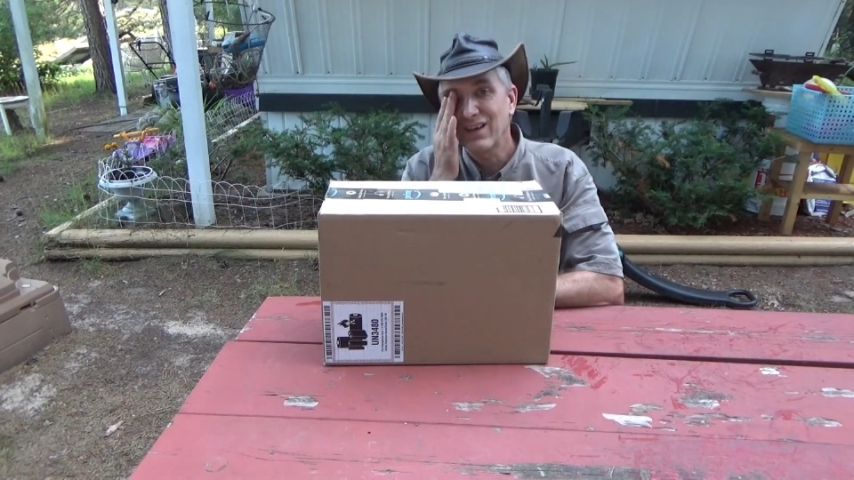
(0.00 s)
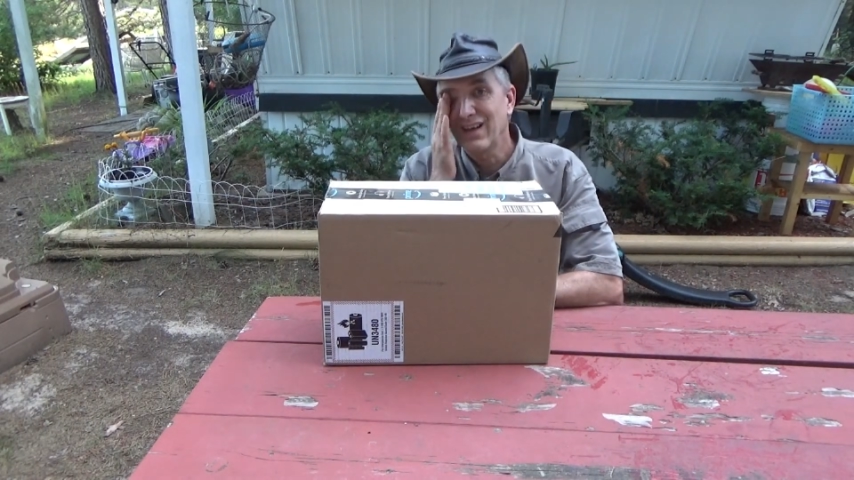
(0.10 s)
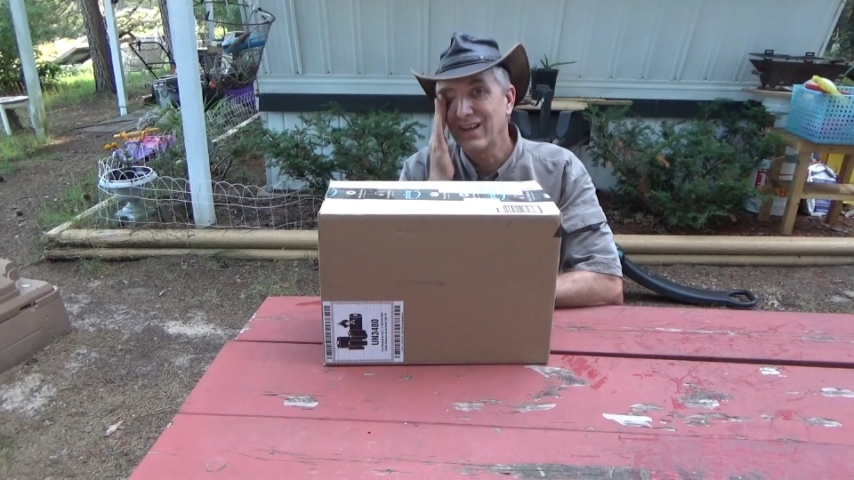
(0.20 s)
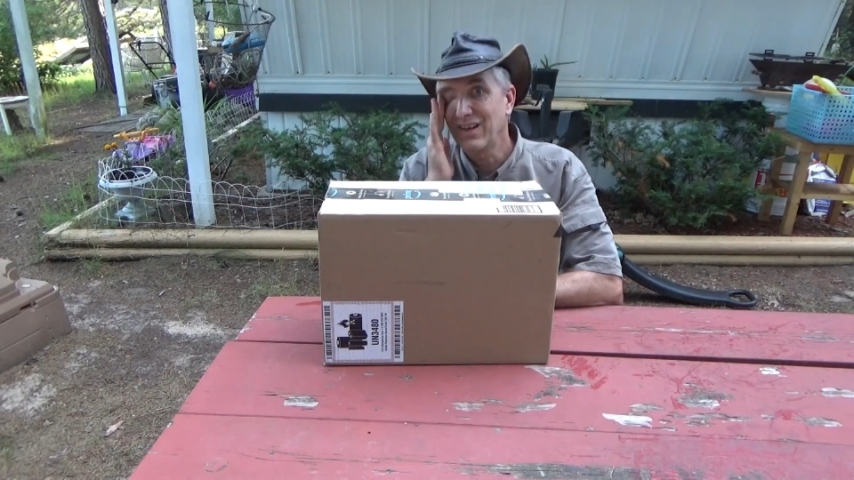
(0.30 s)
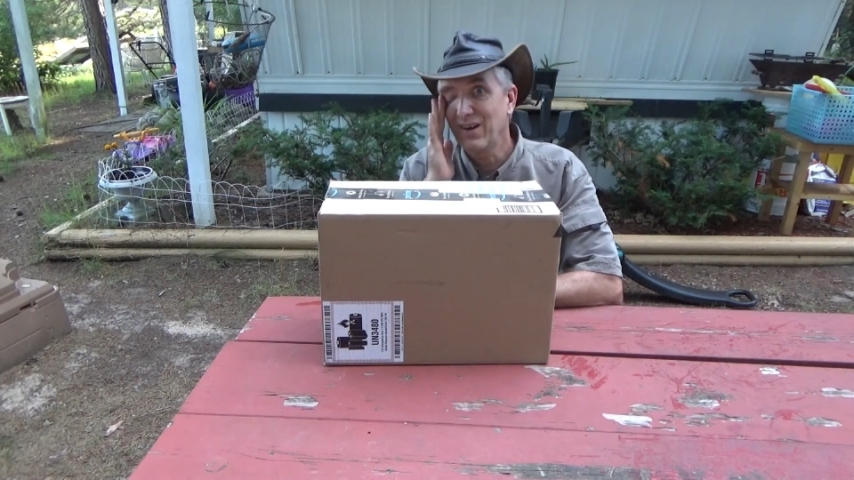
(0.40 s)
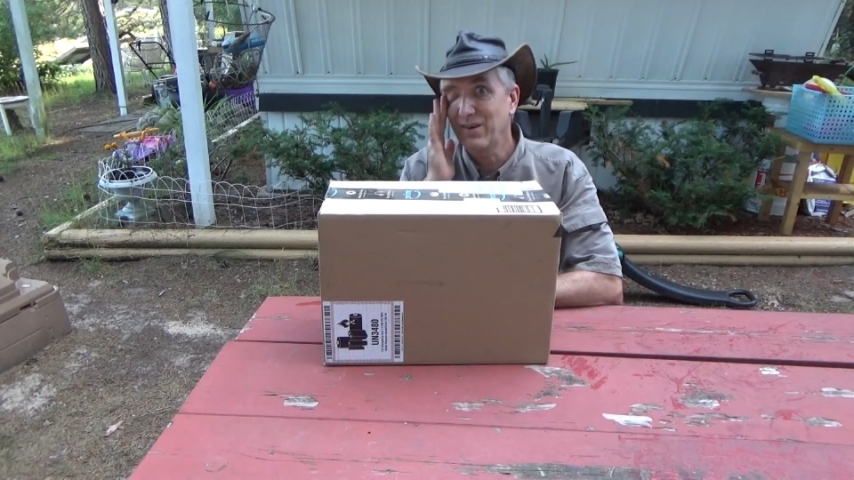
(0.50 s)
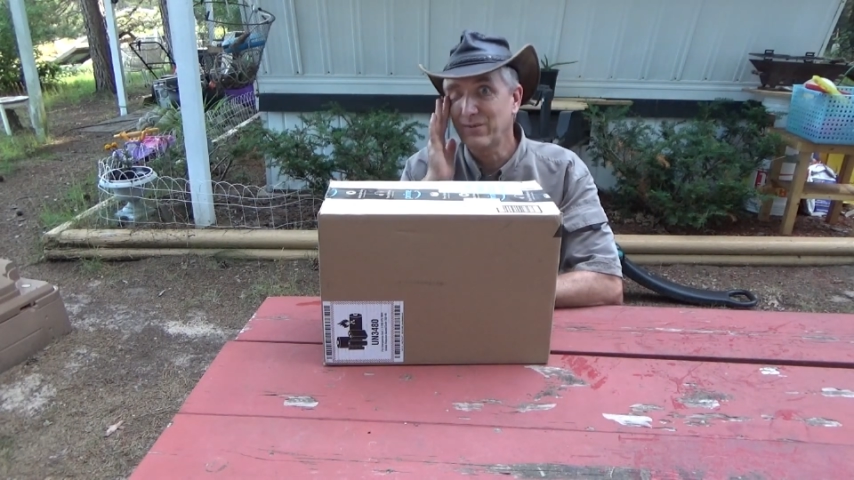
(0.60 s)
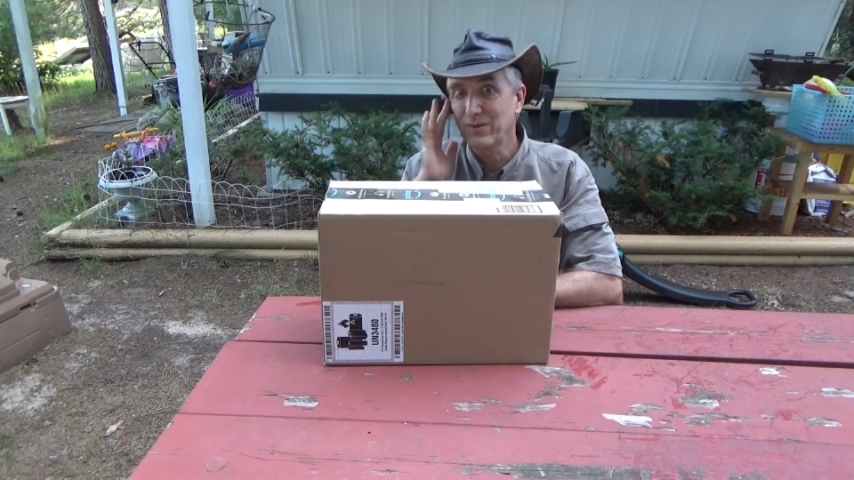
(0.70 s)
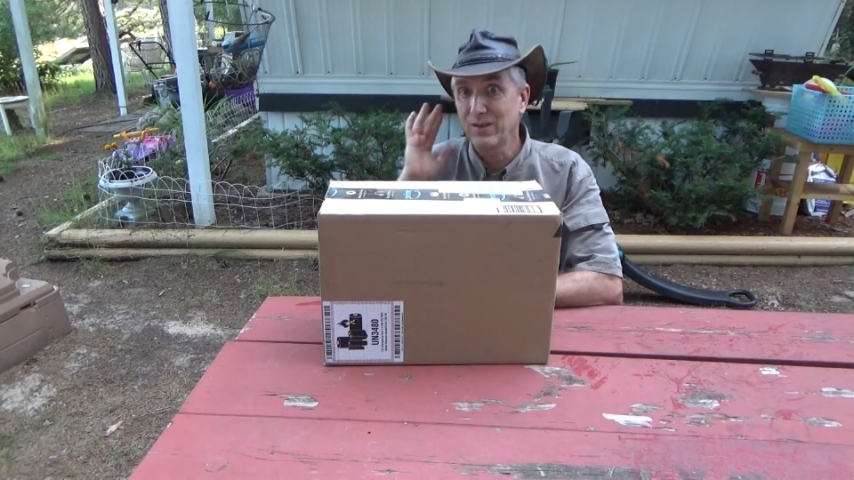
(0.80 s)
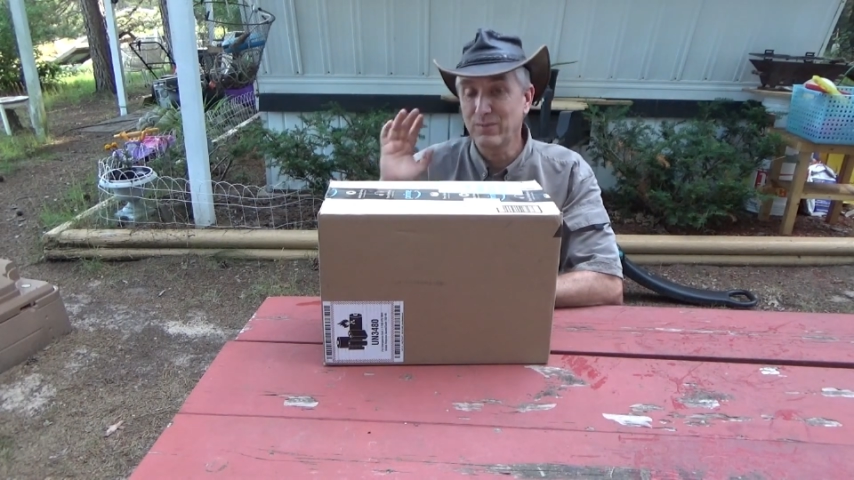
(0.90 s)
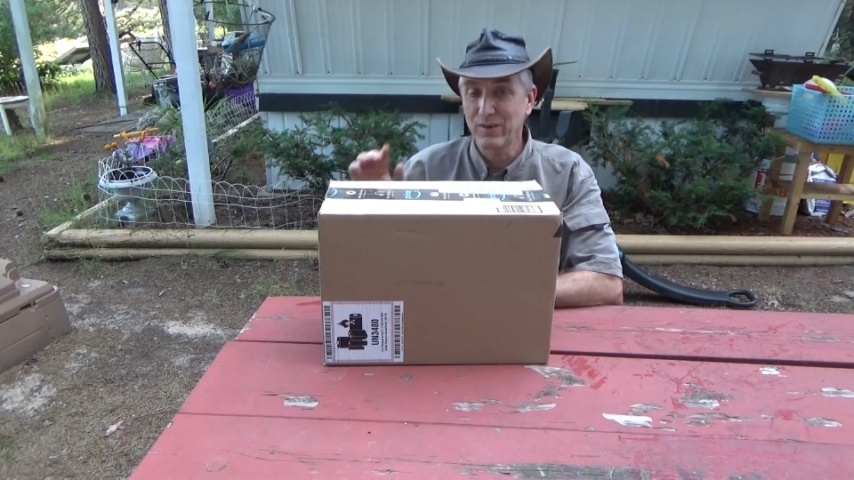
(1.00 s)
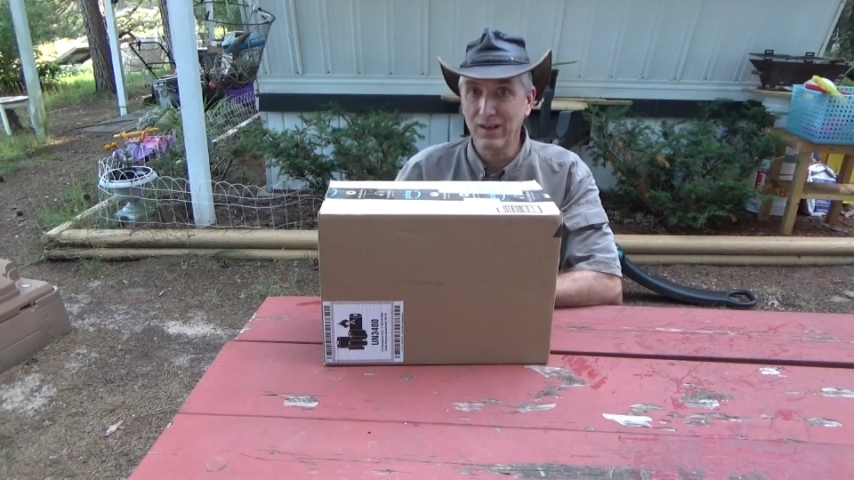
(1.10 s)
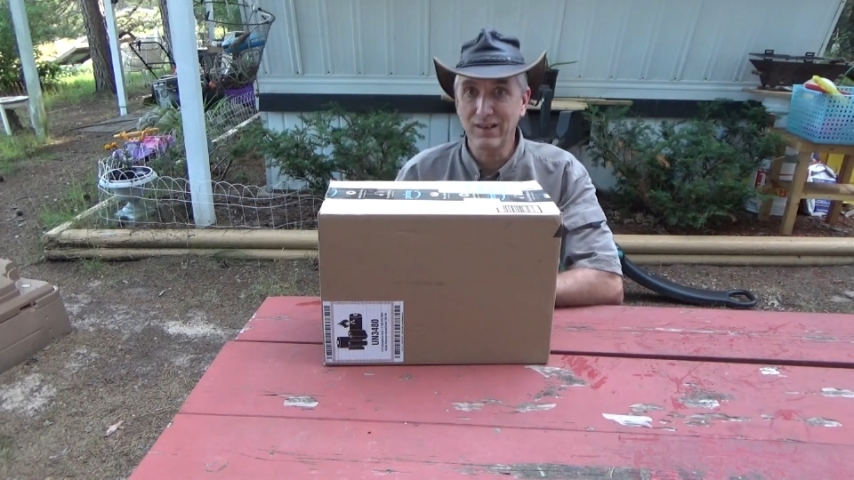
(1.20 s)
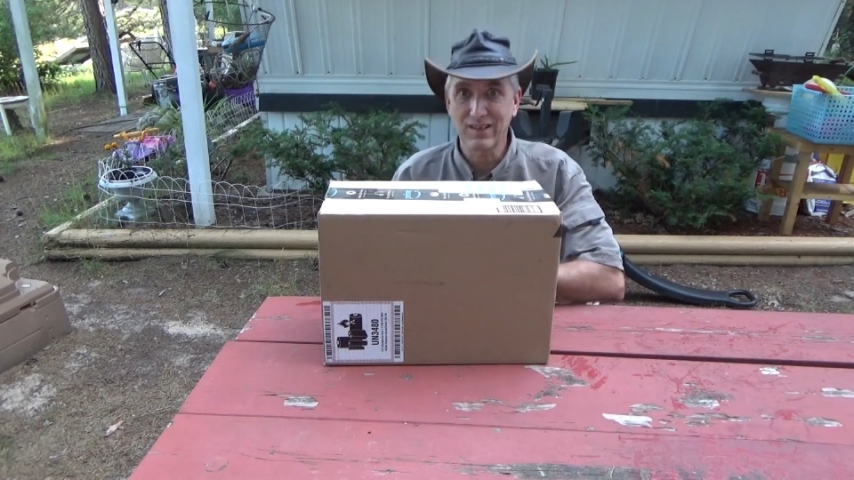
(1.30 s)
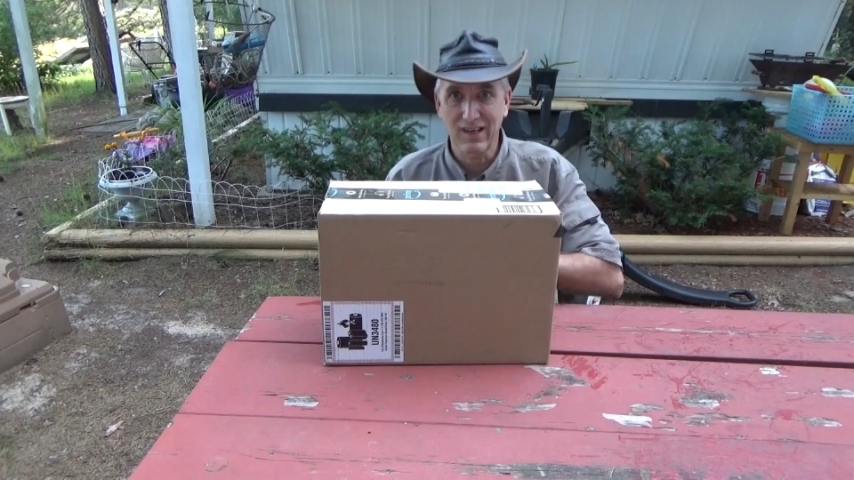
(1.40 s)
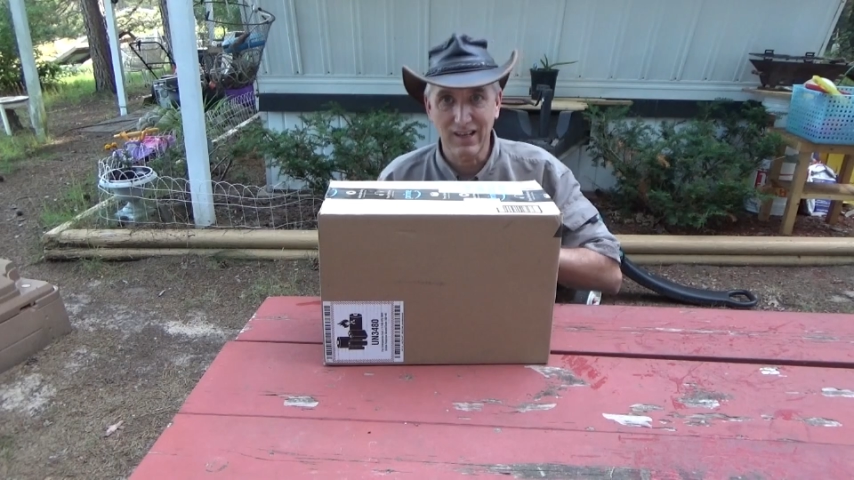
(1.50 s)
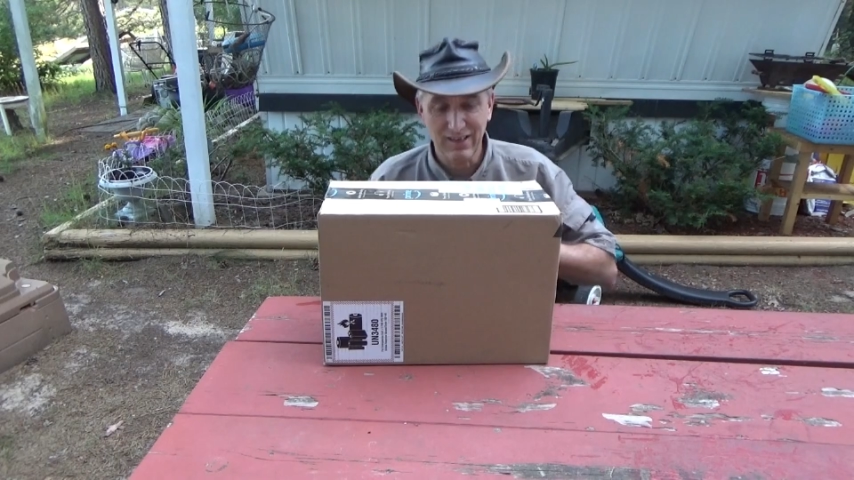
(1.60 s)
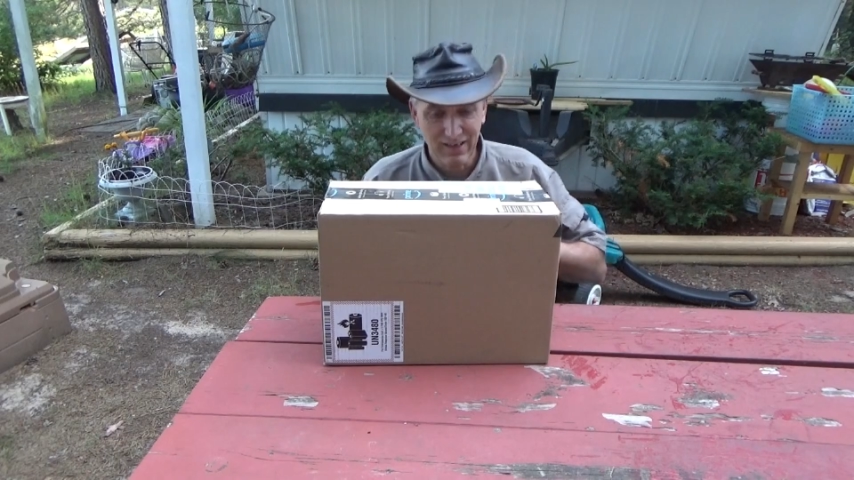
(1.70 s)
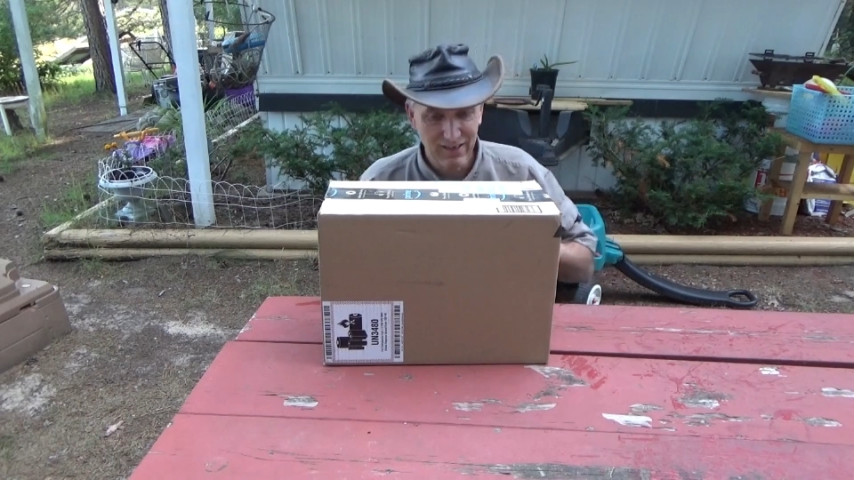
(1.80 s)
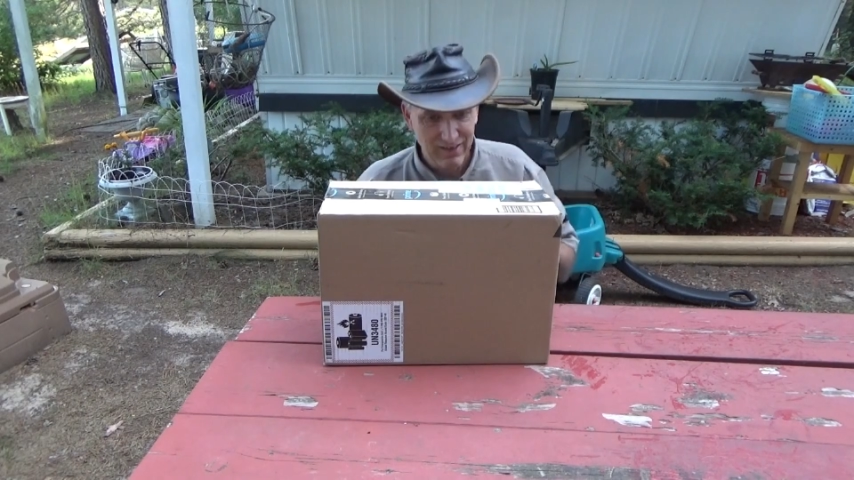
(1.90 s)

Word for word: And the Off-Grid Project.